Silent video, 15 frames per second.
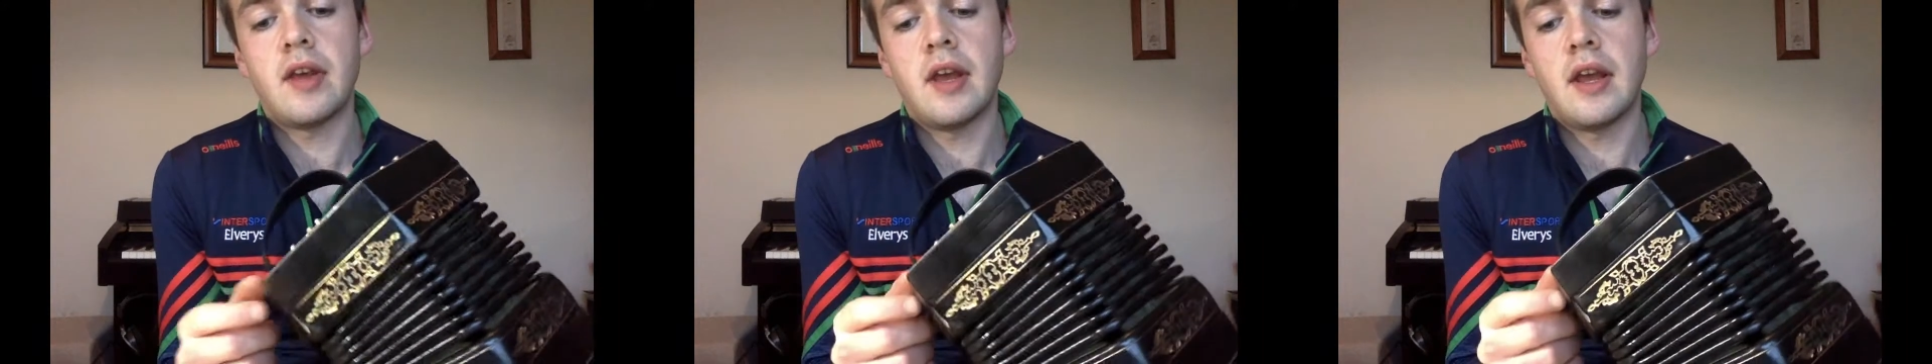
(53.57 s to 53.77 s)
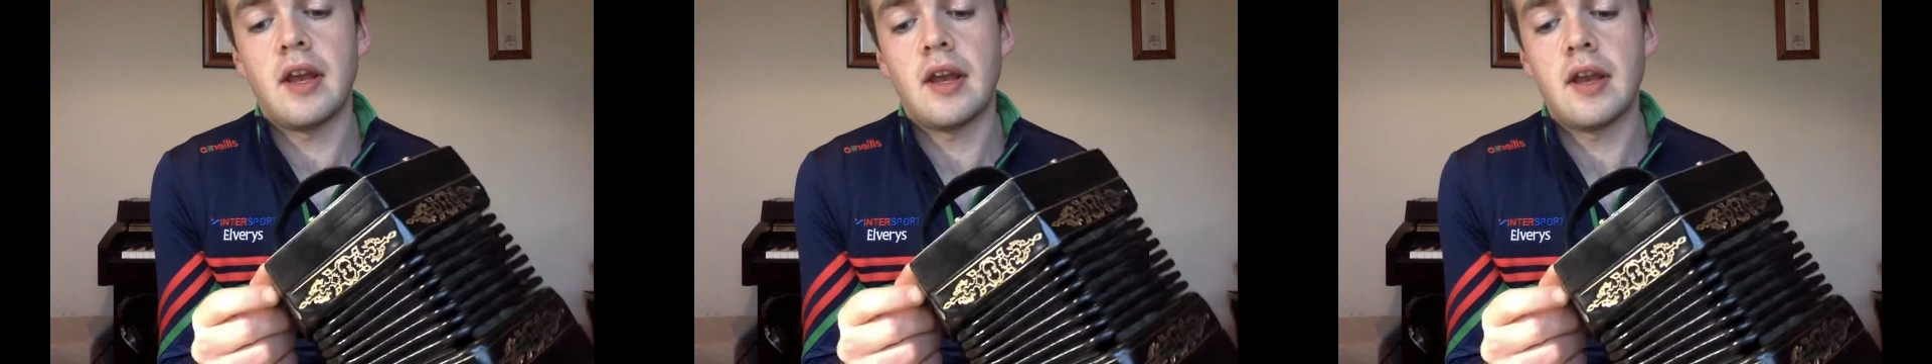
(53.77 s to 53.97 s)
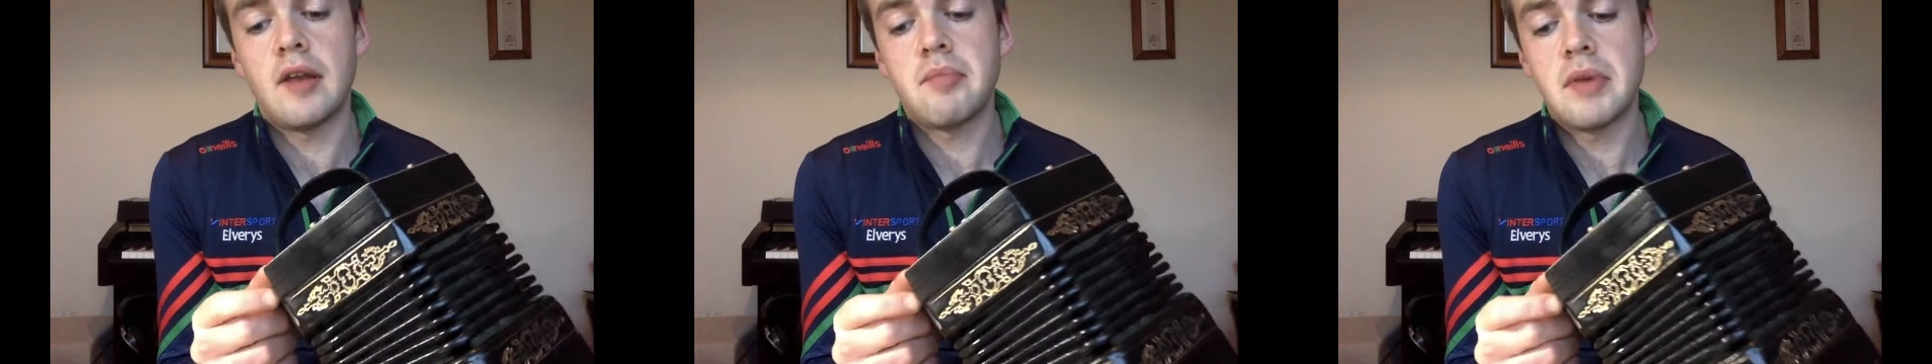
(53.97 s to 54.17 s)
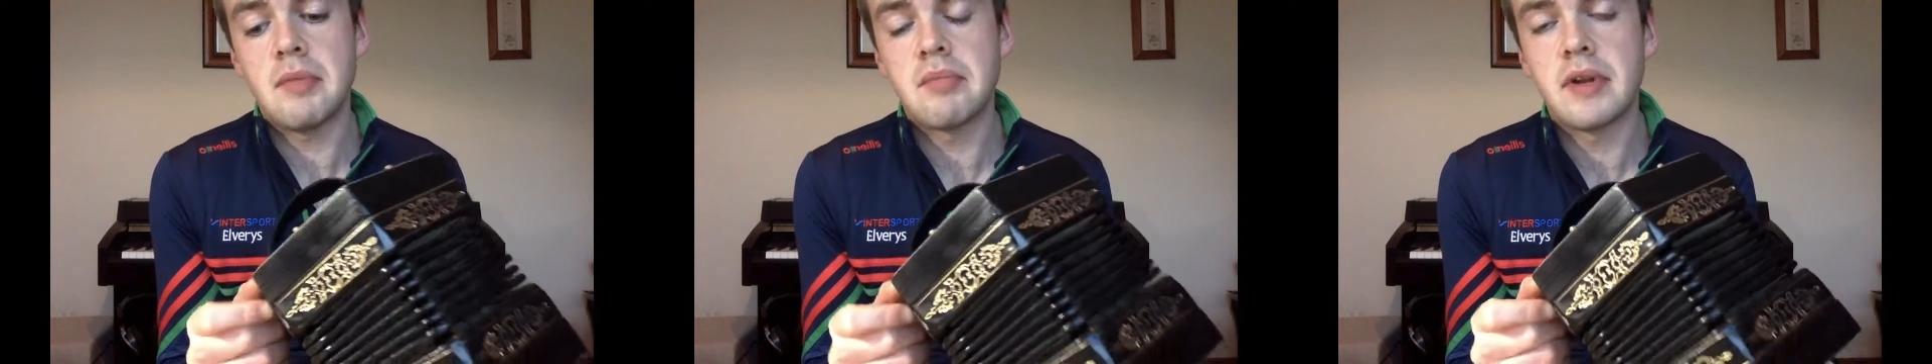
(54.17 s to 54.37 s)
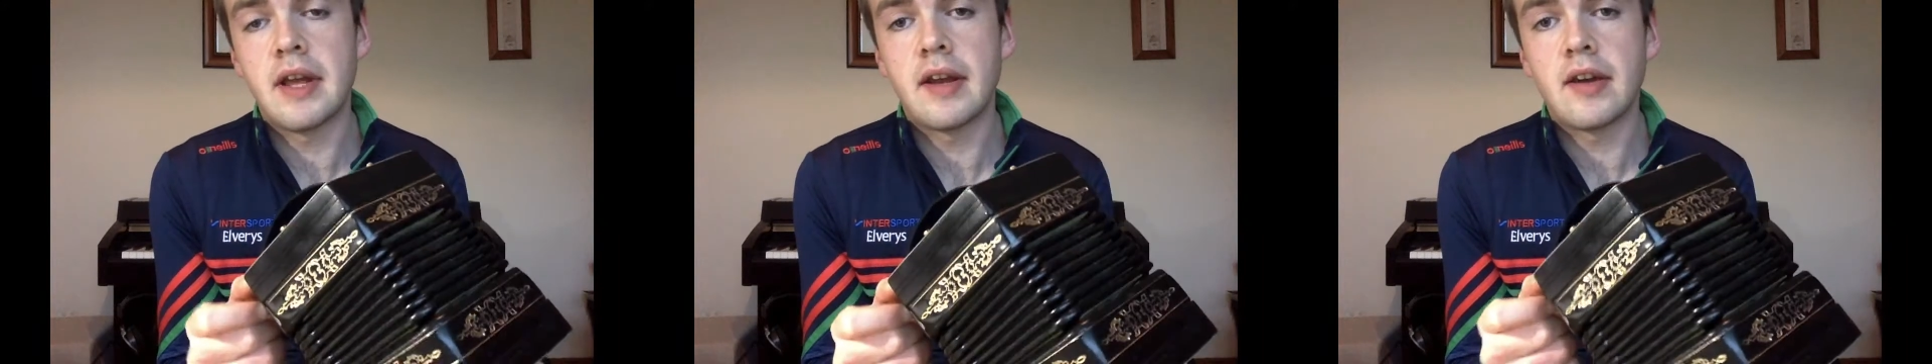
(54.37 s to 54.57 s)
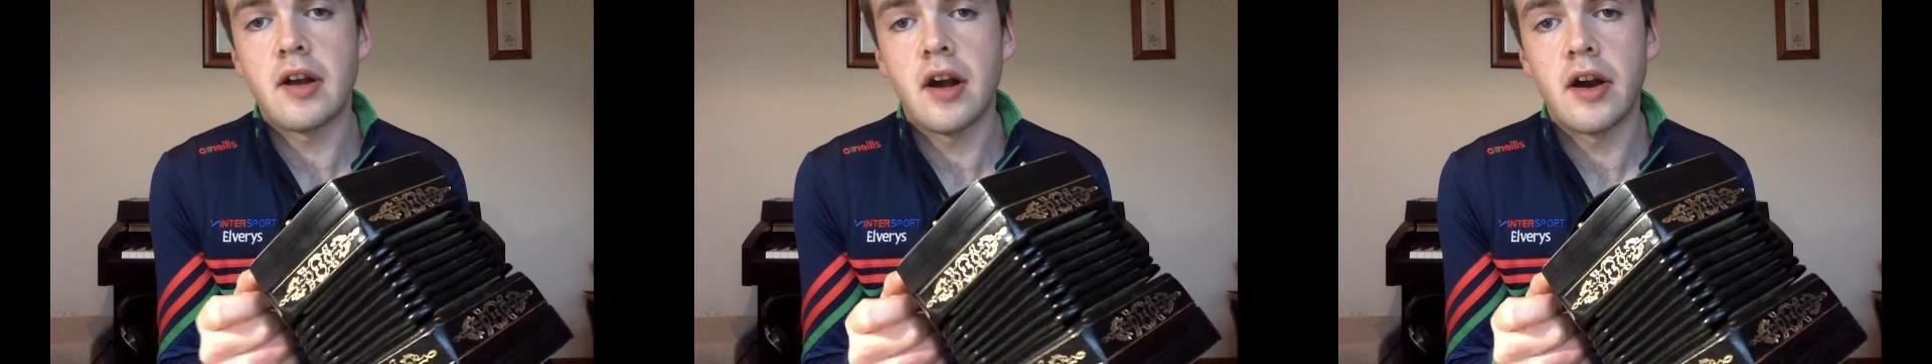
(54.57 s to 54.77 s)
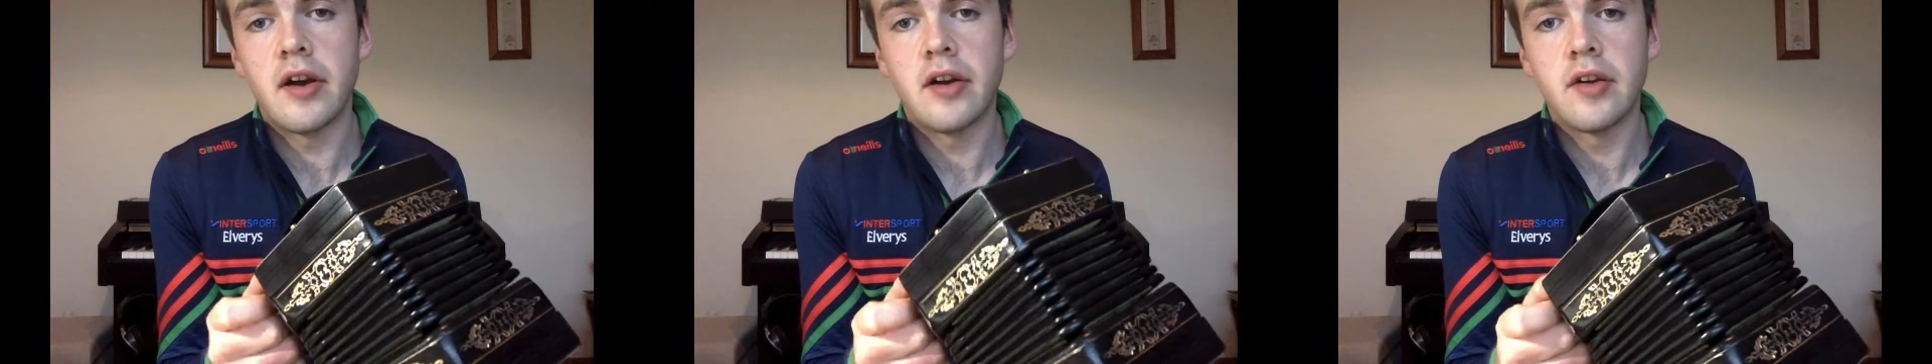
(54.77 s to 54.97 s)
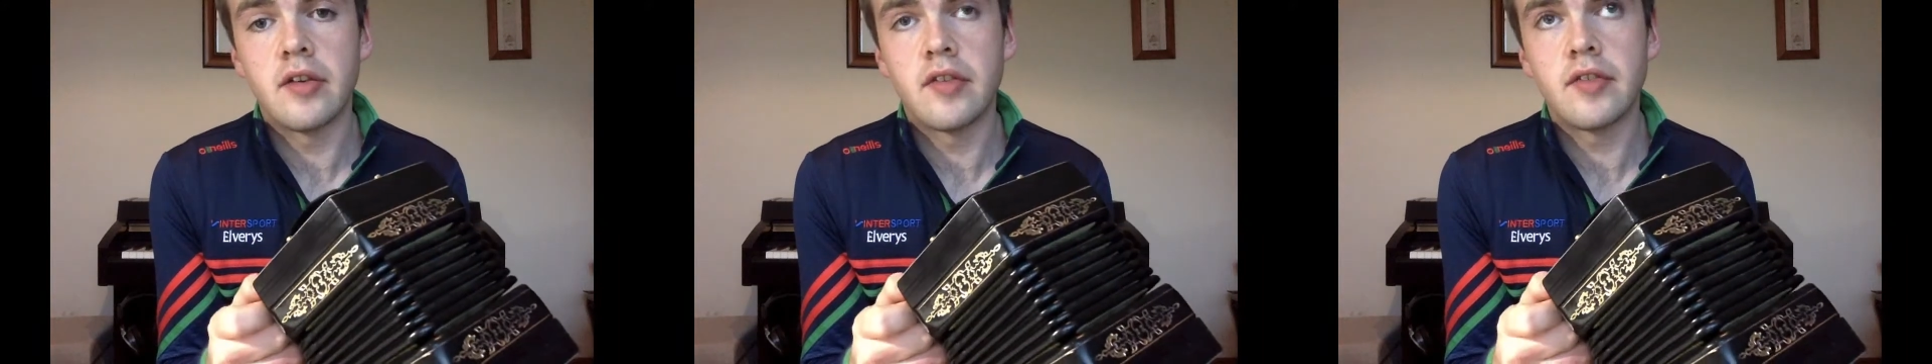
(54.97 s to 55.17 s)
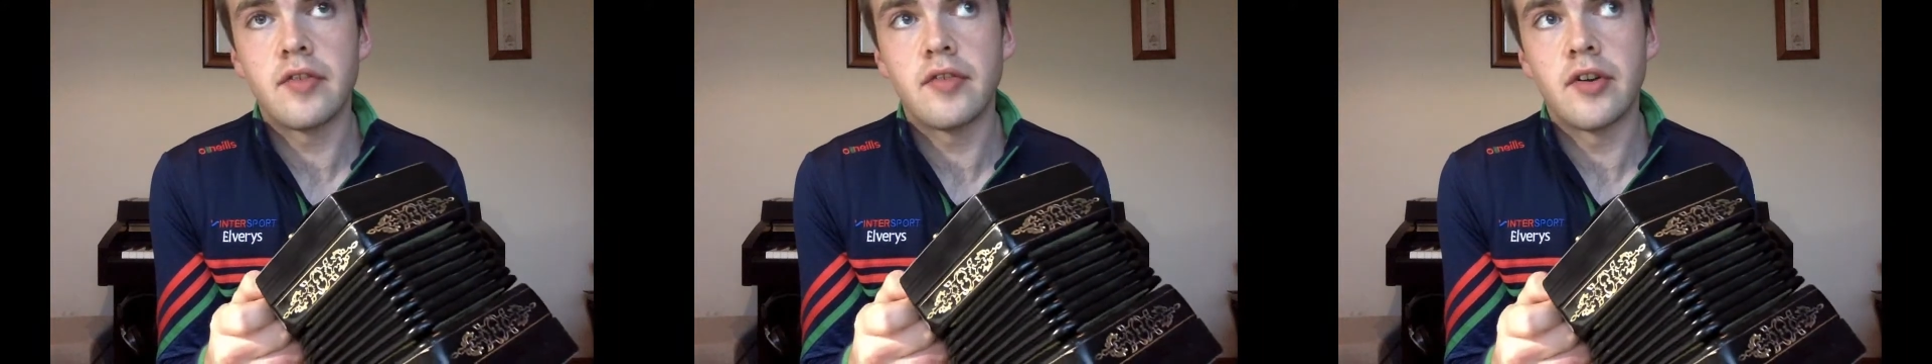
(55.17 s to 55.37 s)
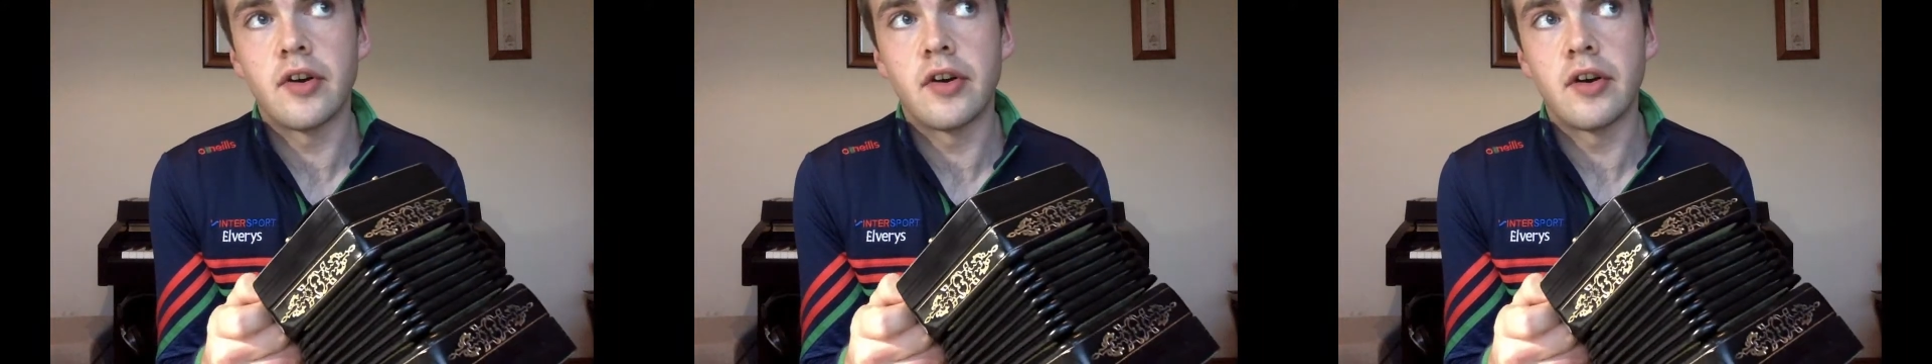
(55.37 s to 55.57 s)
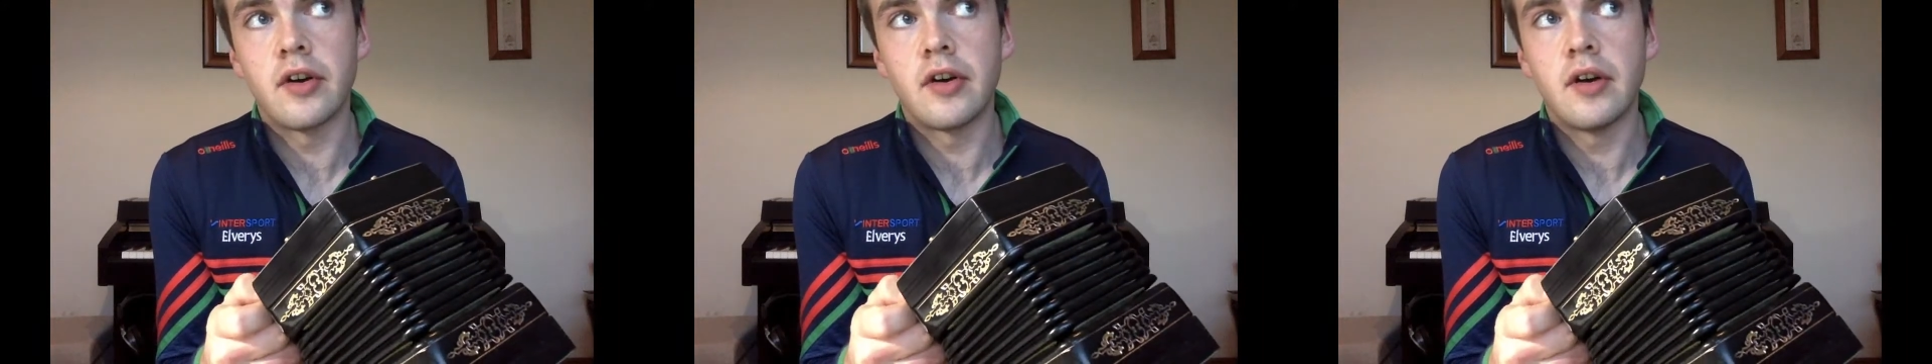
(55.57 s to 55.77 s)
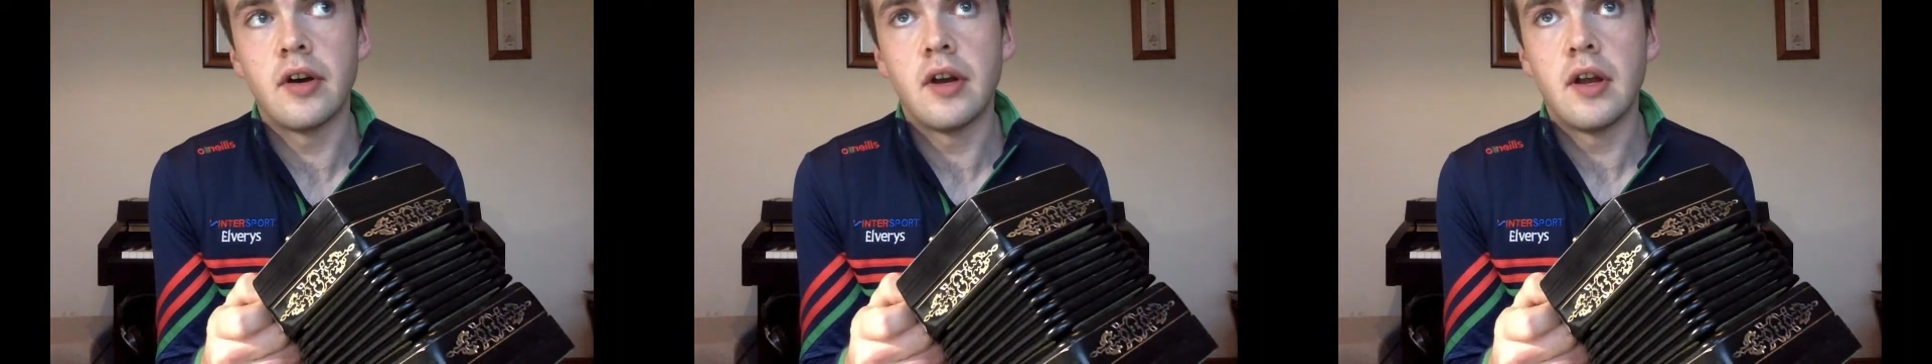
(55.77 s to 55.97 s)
in Ireland for